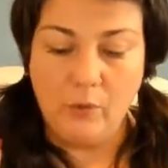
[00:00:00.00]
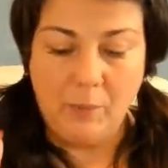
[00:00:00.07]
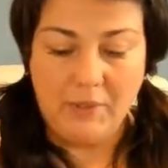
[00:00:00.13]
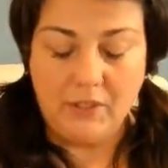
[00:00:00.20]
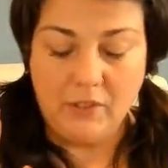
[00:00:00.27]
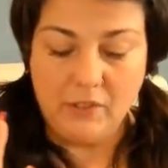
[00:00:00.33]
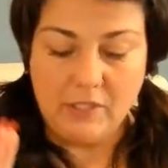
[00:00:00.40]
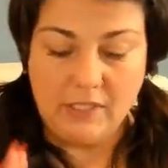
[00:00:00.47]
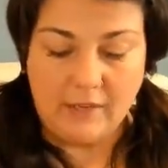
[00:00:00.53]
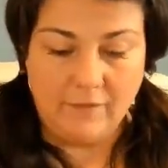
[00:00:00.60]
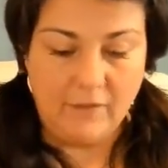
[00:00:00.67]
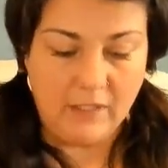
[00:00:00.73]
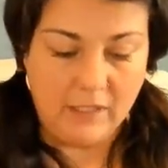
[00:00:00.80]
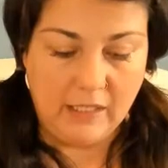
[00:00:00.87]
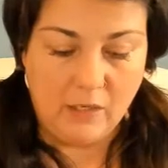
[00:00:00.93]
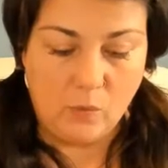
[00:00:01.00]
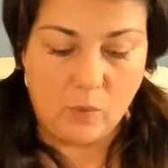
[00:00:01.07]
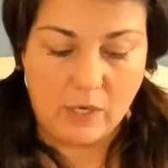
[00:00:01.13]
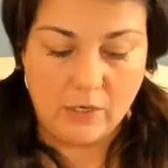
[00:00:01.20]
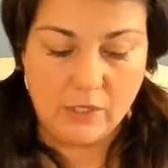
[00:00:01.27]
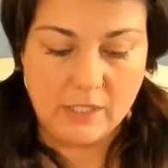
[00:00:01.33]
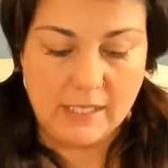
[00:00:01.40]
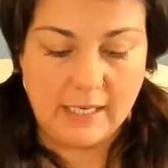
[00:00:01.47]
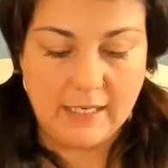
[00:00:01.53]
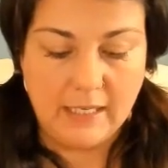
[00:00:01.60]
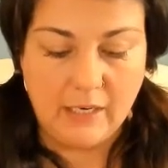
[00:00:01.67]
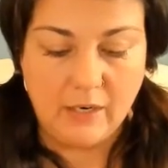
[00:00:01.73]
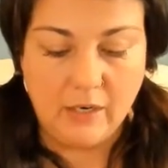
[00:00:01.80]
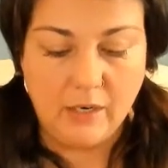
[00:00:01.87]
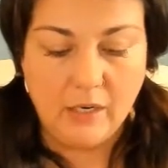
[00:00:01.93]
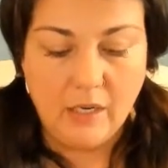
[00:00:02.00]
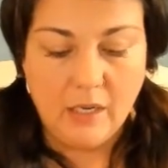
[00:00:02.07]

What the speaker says: But there's definitely a water sign here.